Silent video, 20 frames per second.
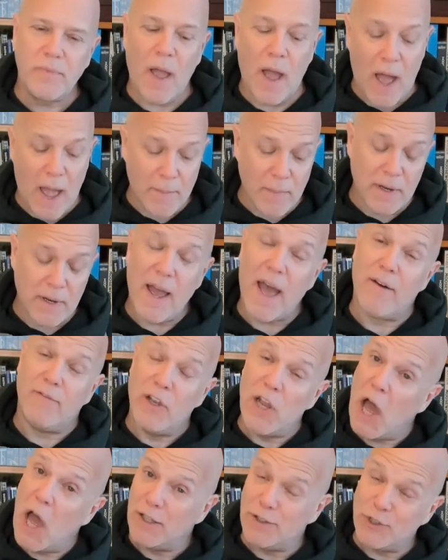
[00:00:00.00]
I'm going to have
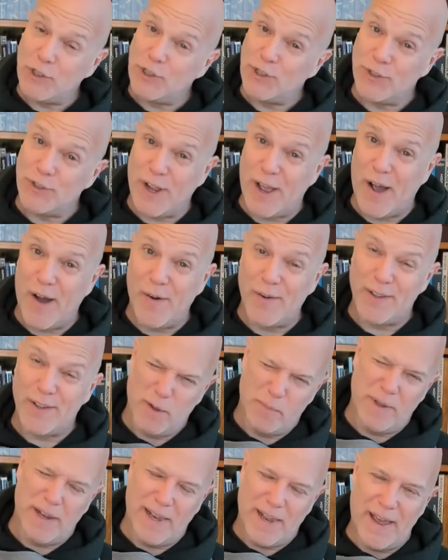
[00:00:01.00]
lunch now, a
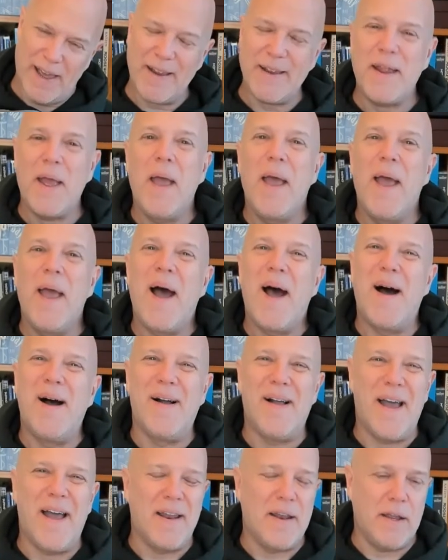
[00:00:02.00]
little bit late,
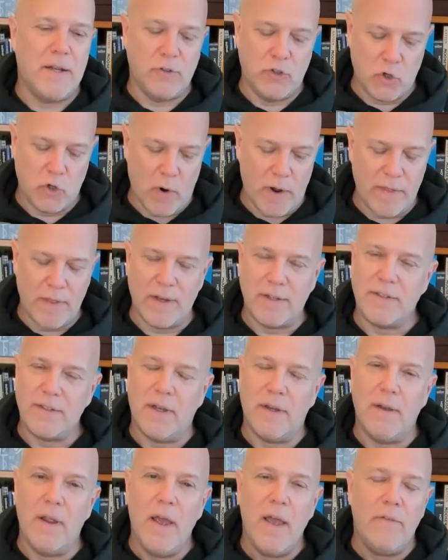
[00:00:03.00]
and enjoy this.
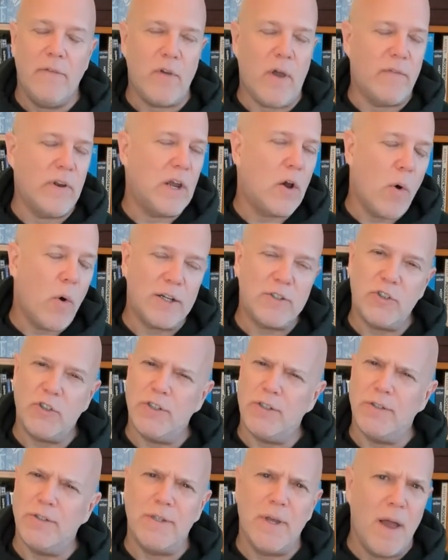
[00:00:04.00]
And if you have any
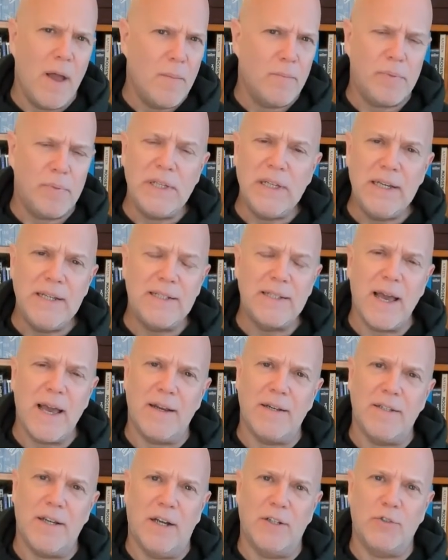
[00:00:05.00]
questions, please get
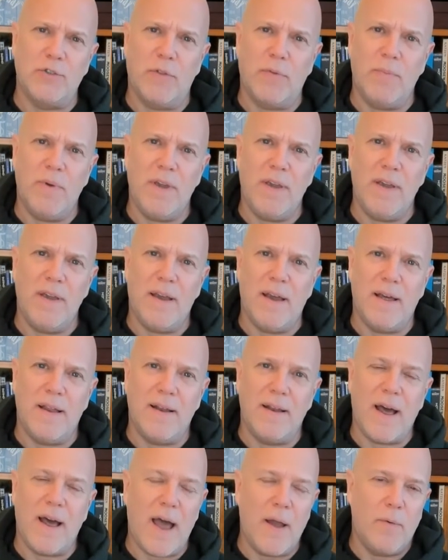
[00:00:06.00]
in touch with me,
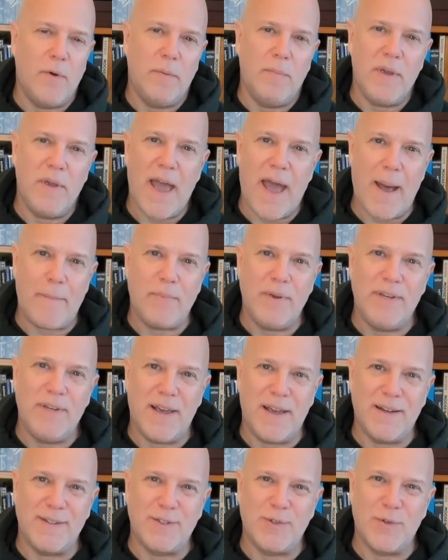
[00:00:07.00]
and I would be happy to
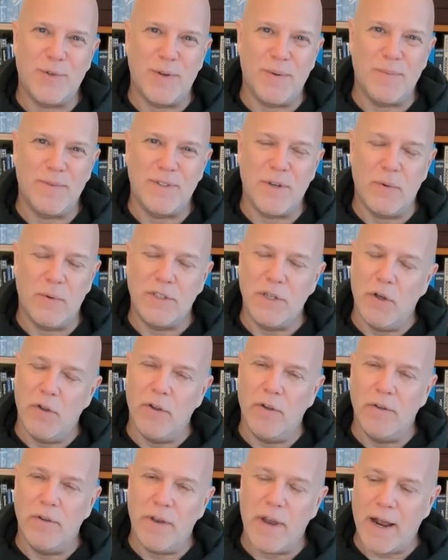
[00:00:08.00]
answer them. So
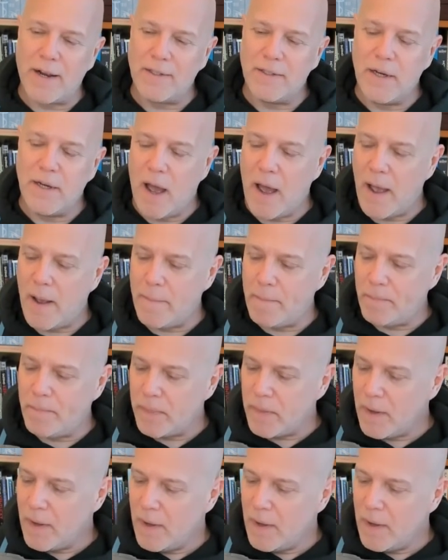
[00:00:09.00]
until next time,